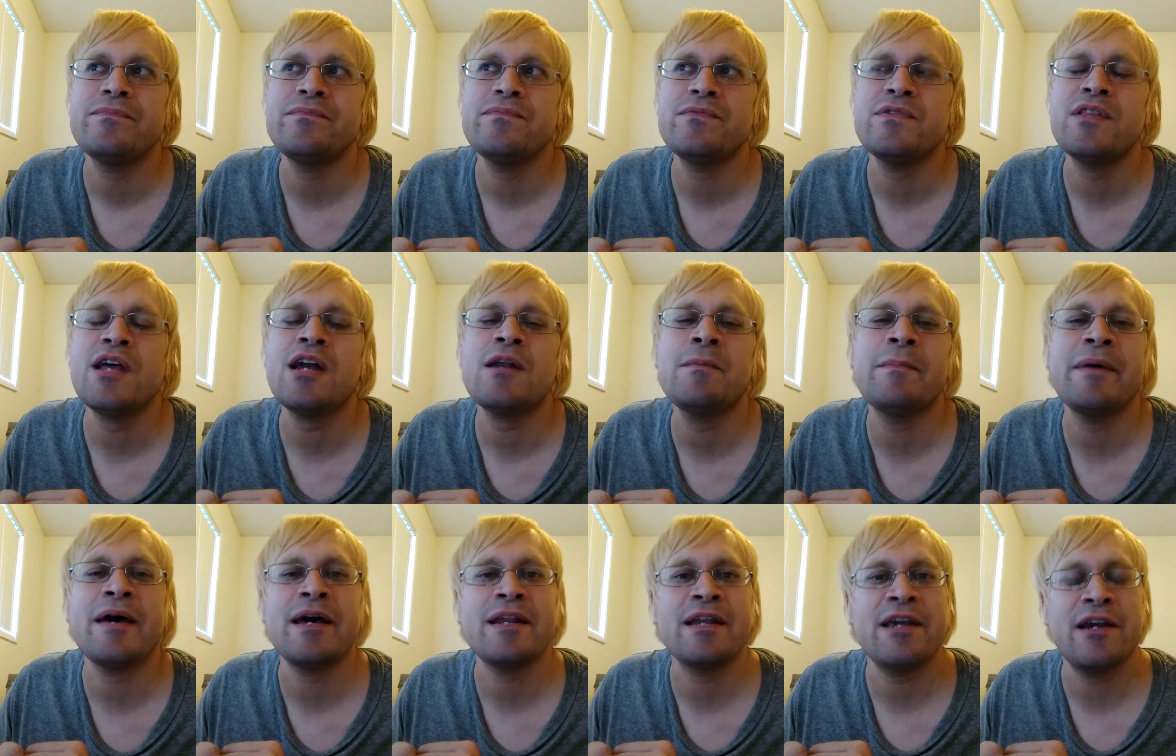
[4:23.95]
Not a
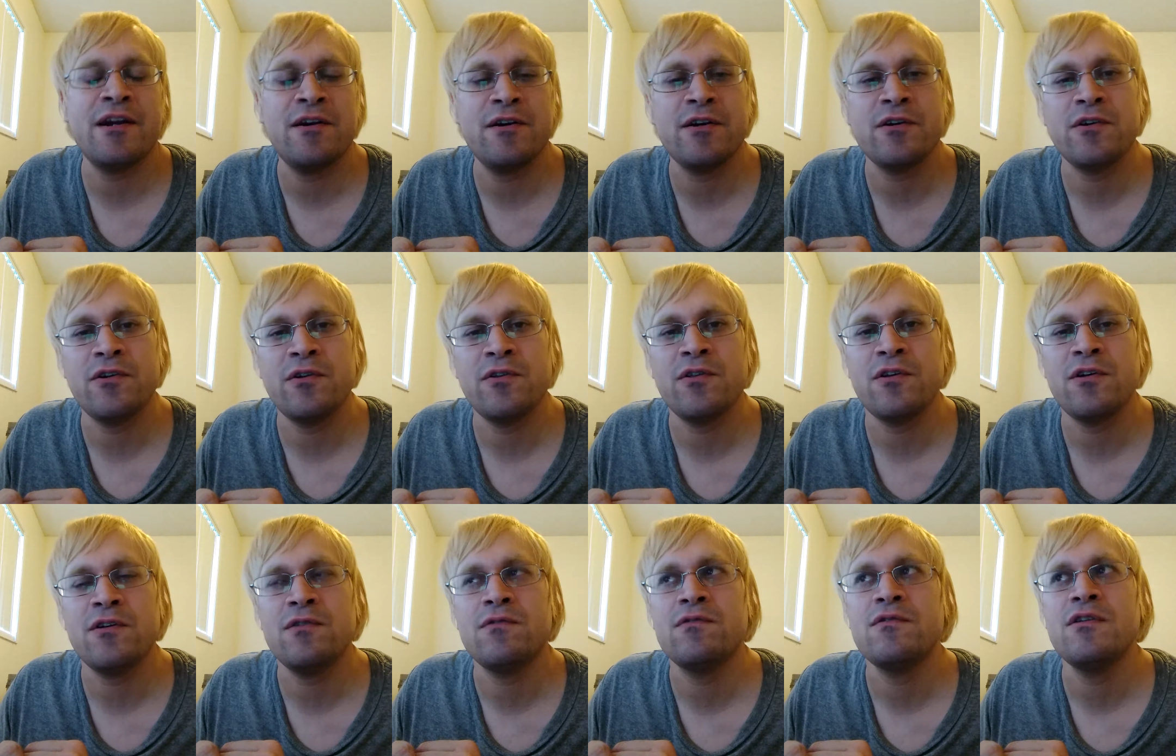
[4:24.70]
bad character,
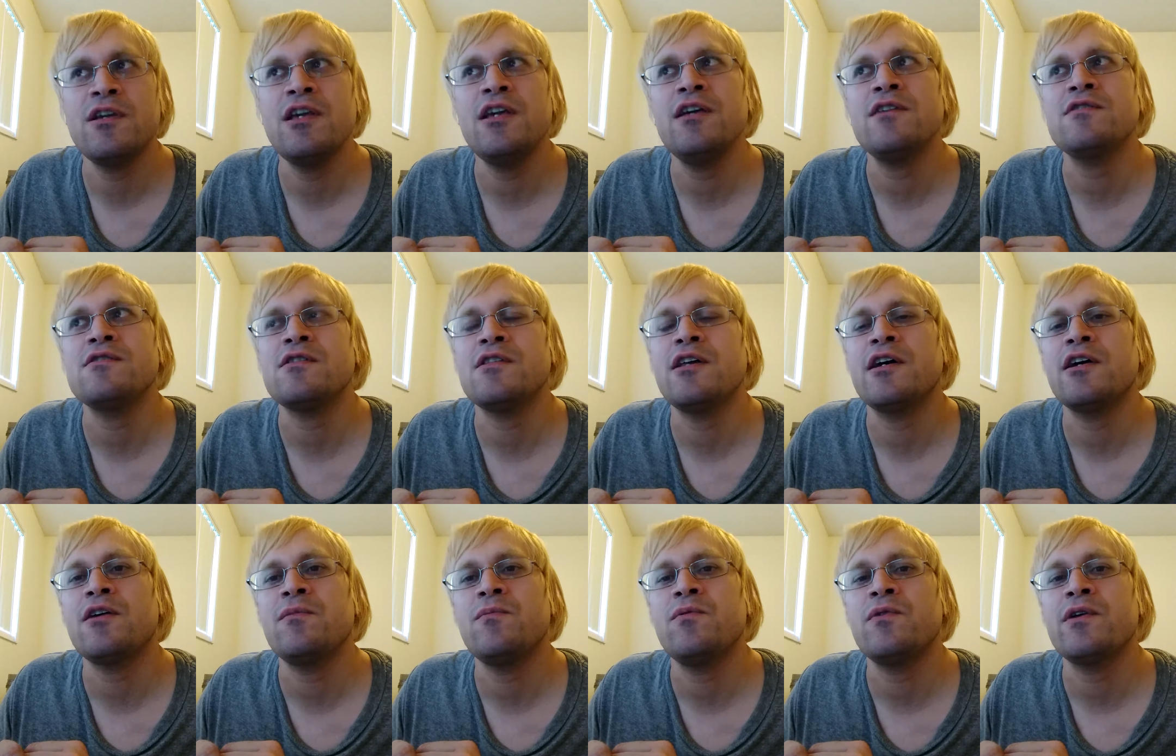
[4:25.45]
though. He is a
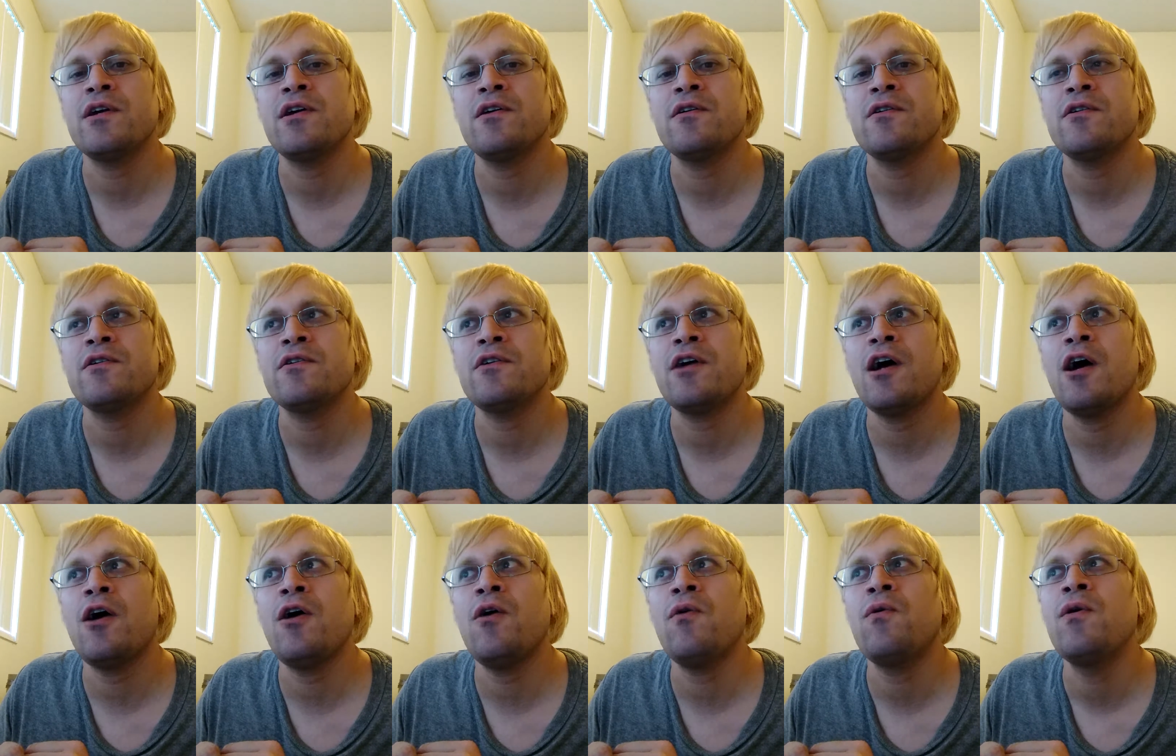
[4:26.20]
likable character.
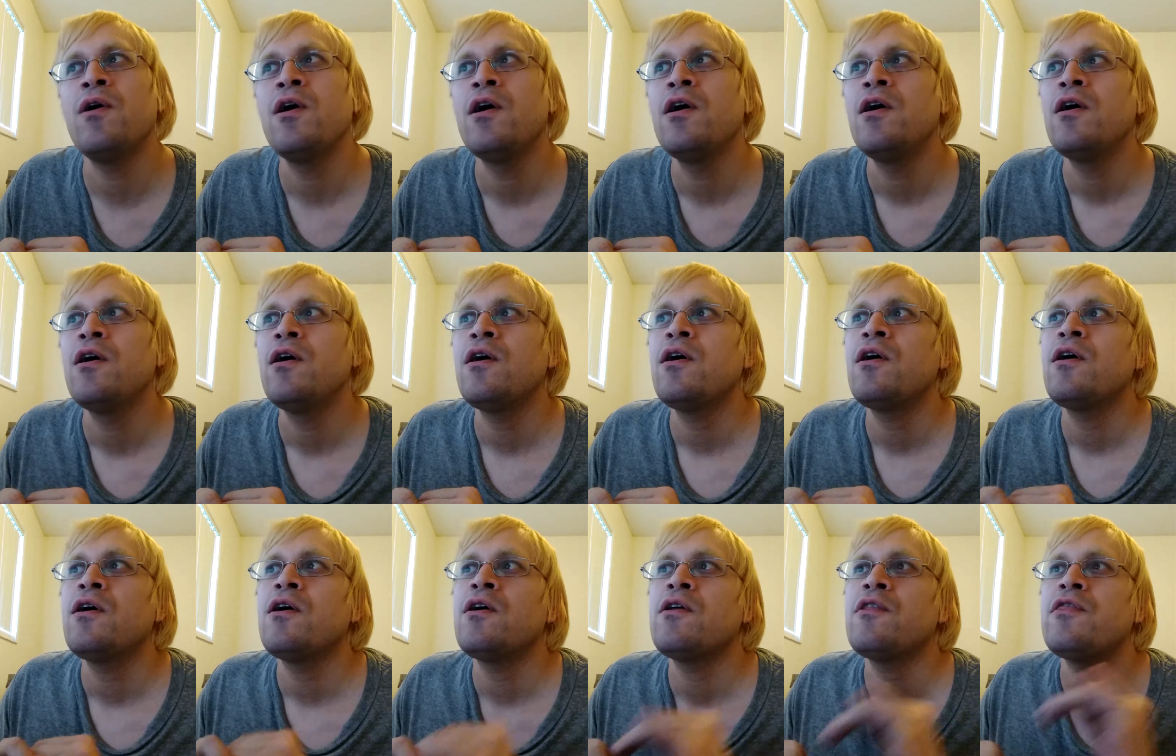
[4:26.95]
Oh,
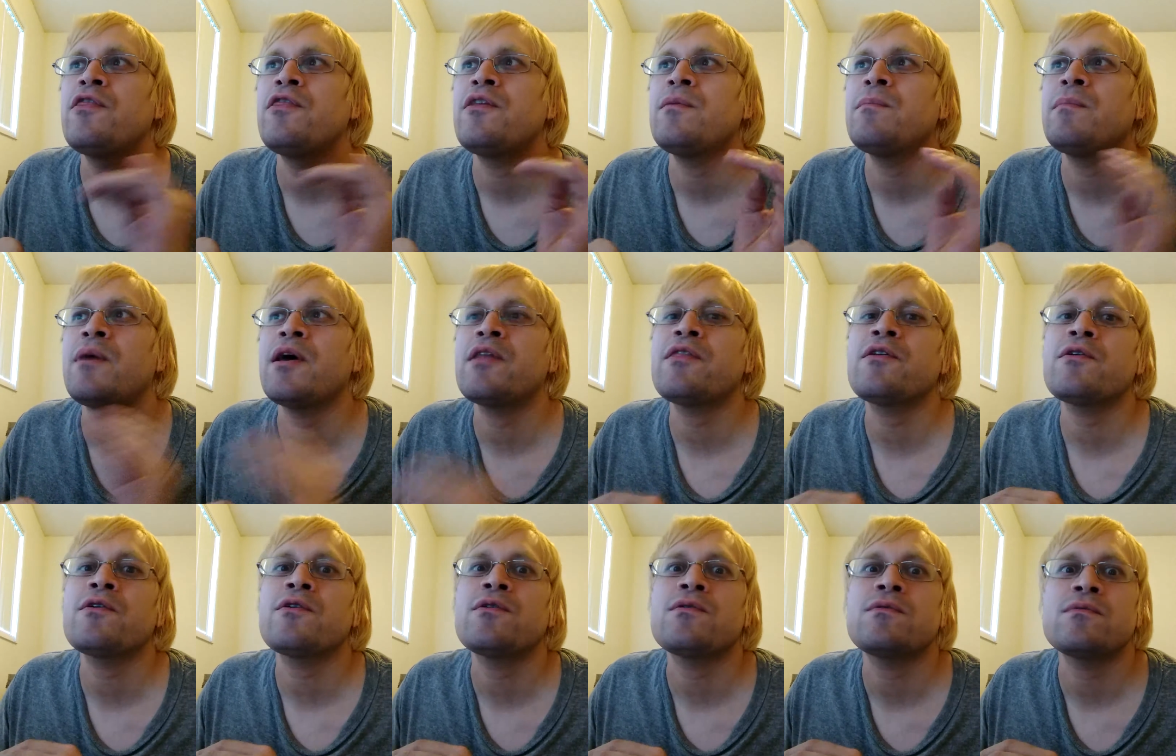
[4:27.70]
the
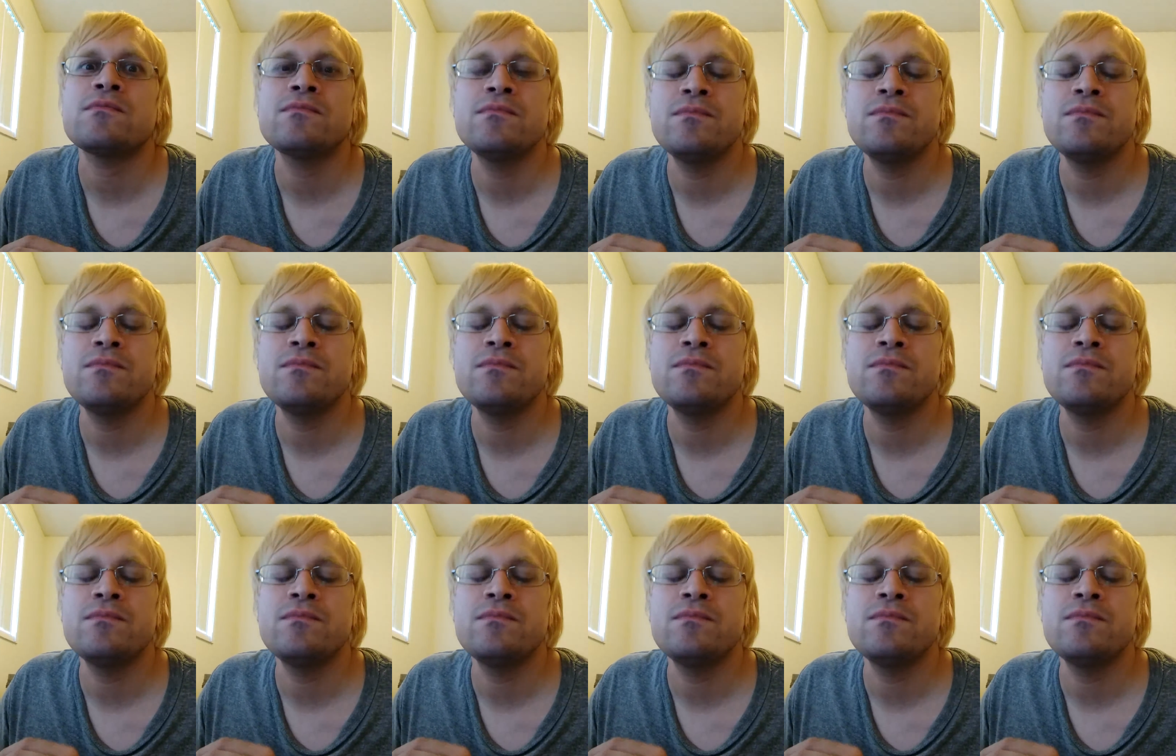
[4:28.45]
mother.